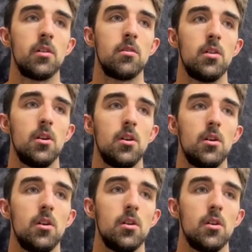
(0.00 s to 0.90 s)

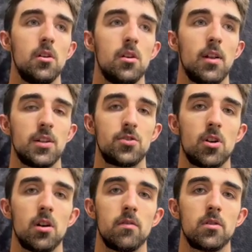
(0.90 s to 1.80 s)
less
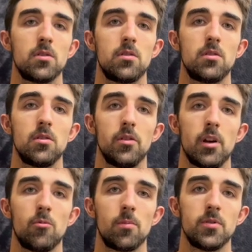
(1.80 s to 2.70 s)
turnovers, you
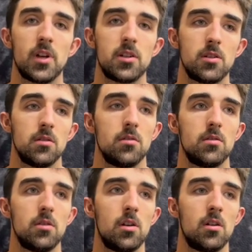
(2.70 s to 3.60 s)
get more
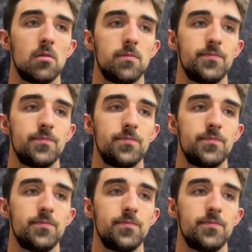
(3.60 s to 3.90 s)
possessions. You know,